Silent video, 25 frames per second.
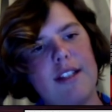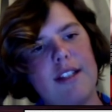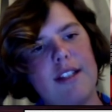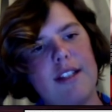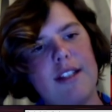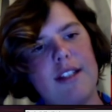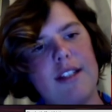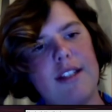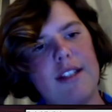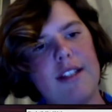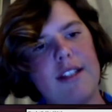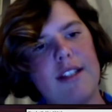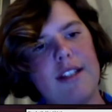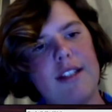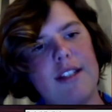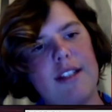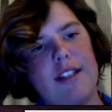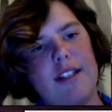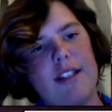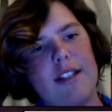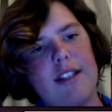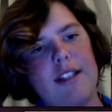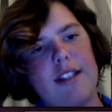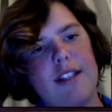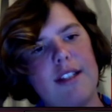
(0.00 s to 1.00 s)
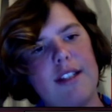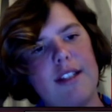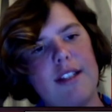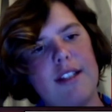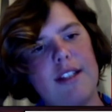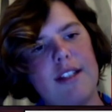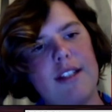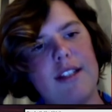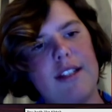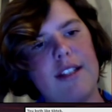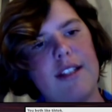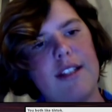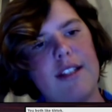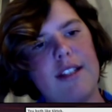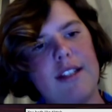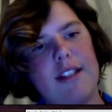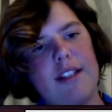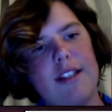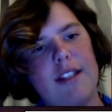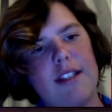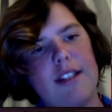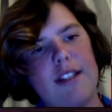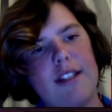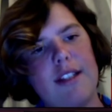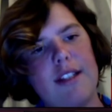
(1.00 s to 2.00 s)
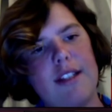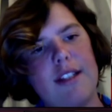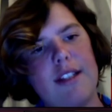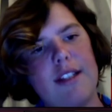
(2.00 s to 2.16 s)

[no speech]